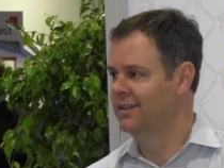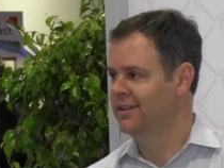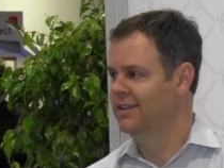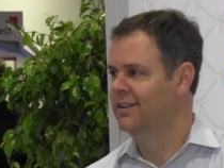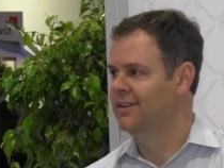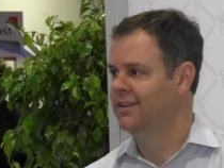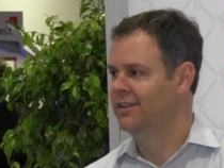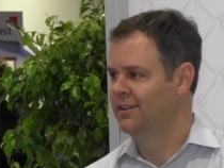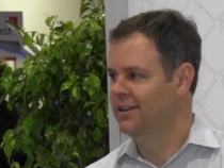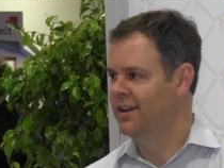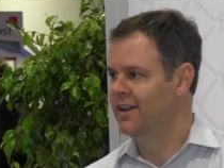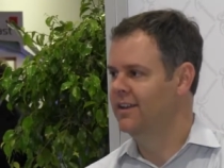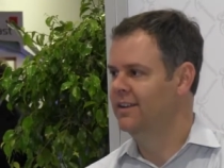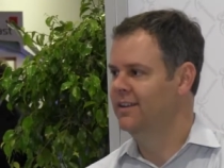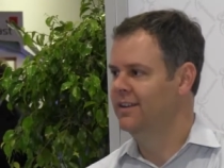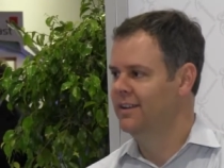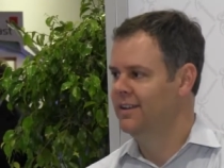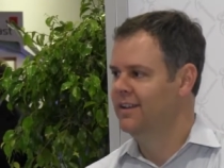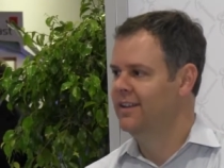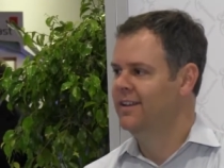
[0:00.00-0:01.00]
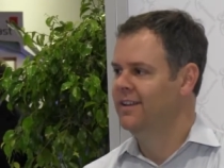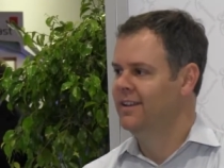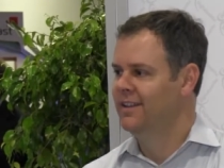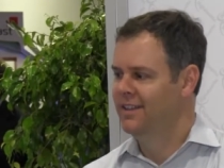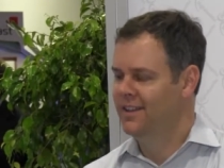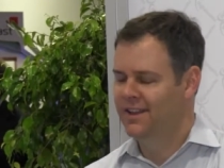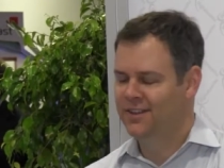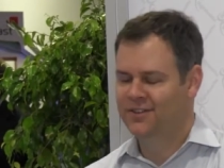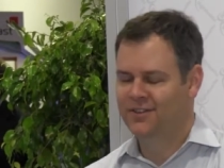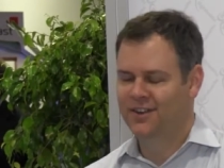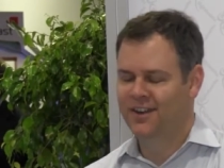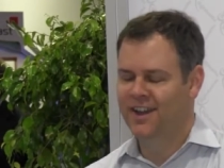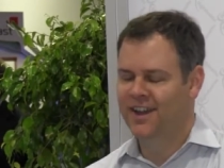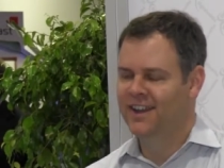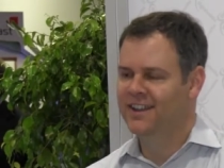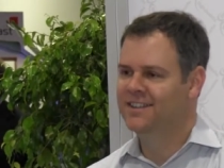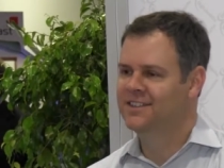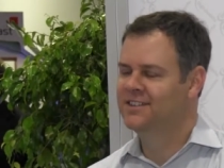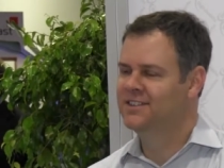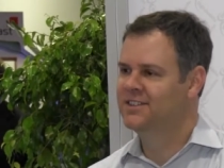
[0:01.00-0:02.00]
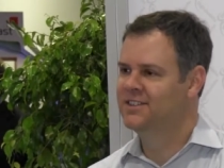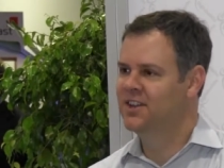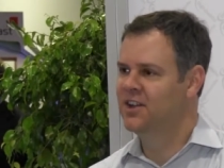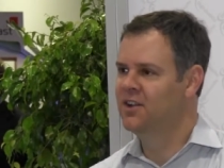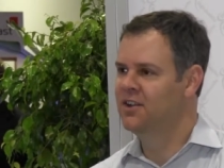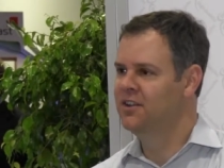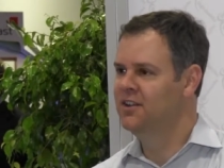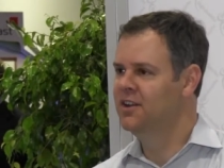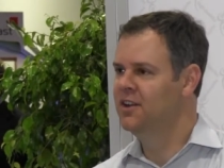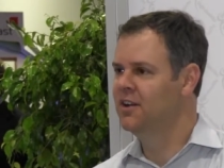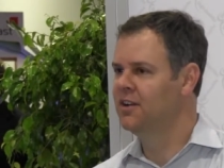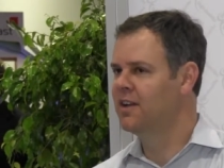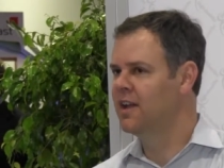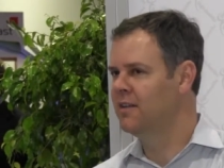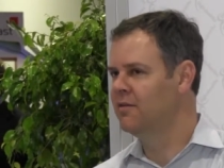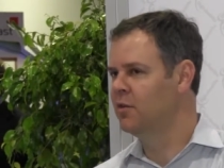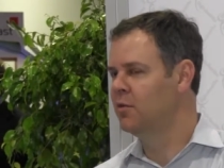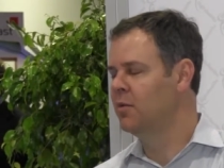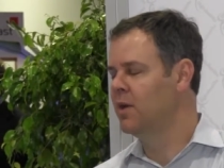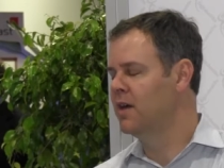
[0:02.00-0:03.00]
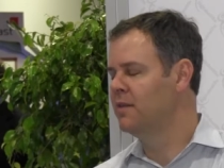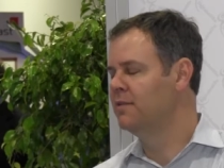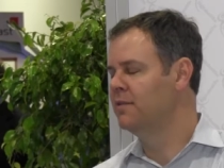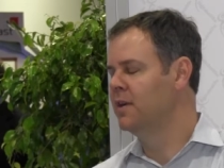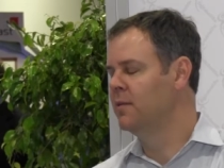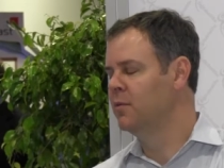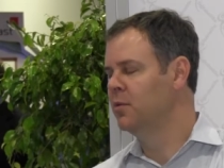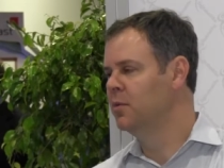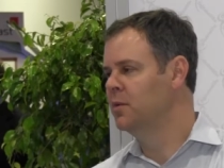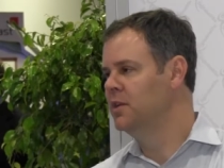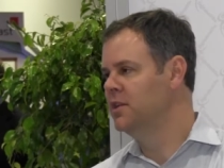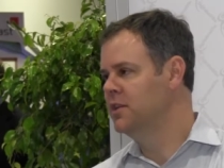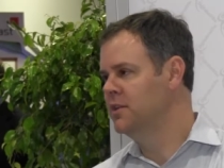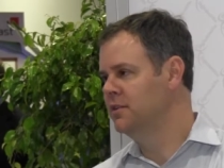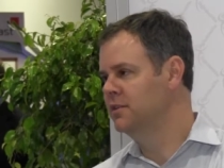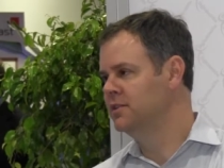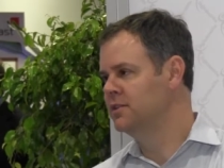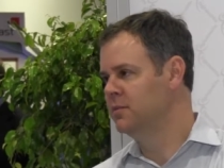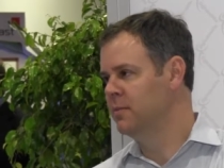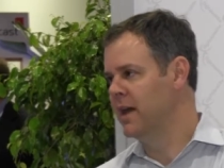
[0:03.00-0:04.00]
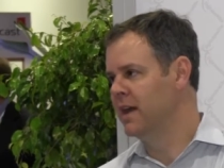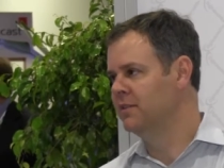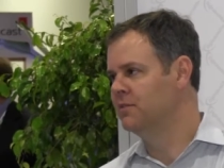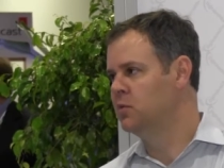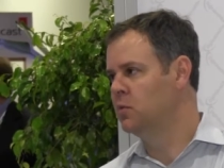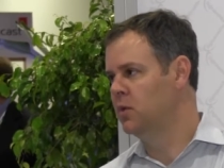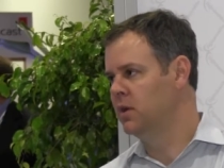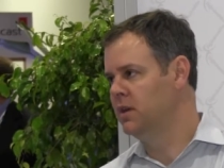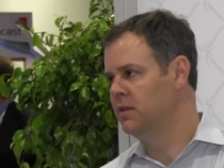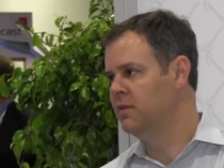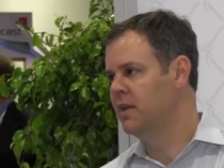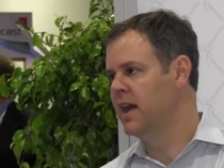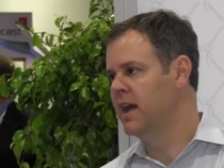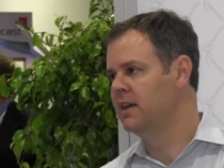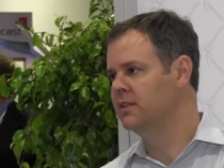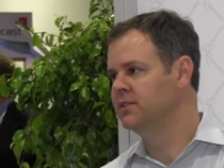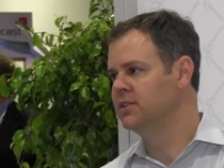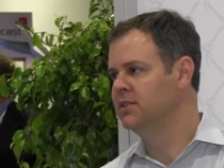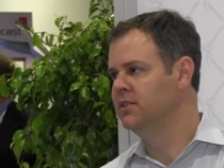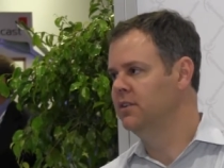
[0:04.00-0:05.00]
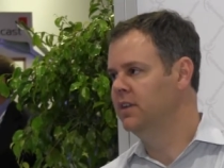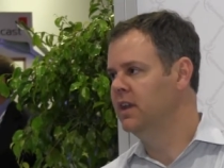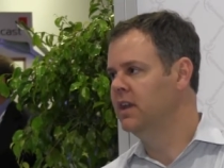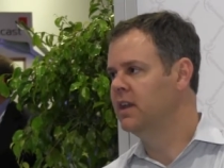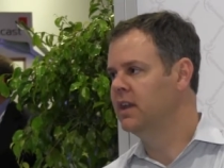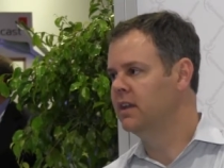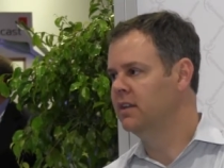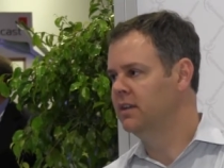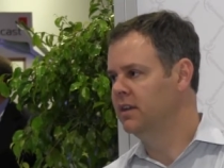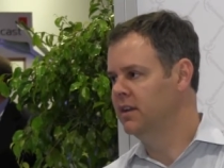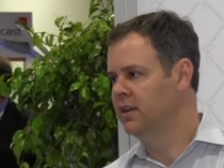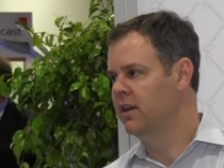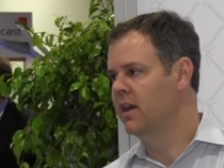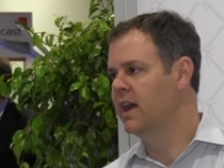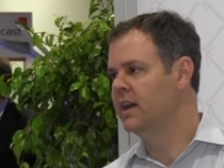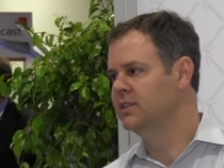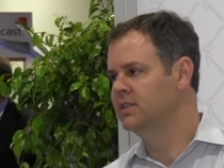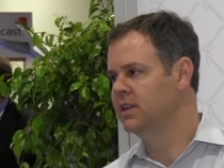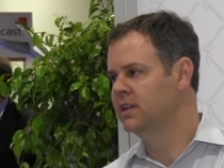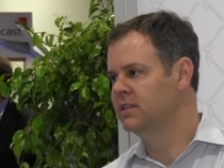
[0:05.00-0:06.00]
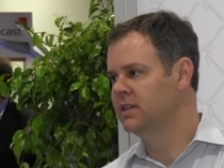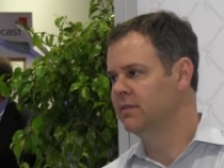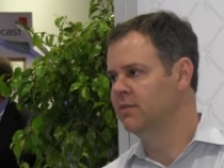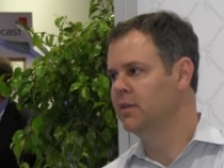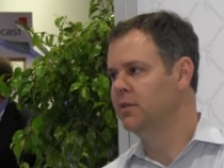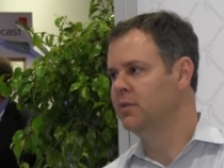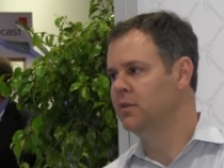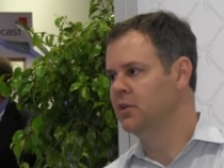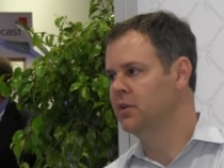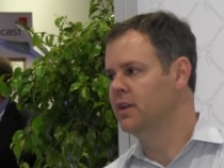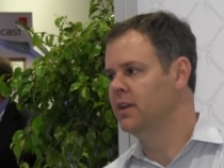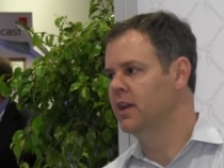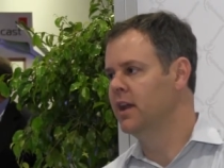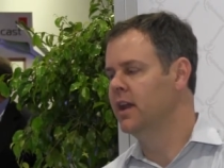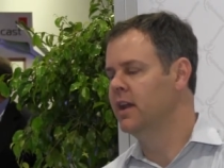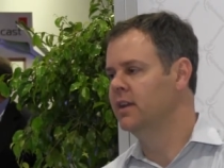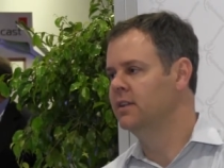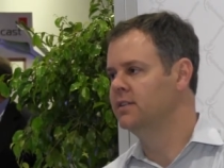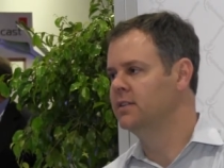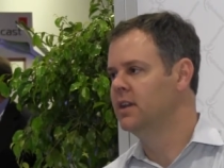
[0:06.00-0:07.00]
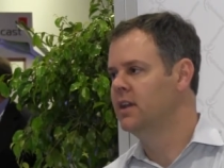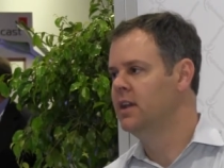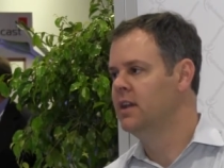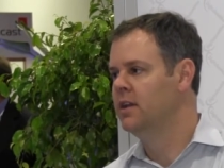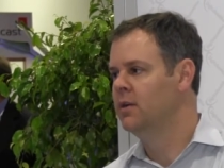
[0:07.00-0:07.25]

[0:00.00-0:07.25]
And right? growing every minute. That's right. So, you know, kind of a rough number we use about 20,000 unique linear assets every 30 days.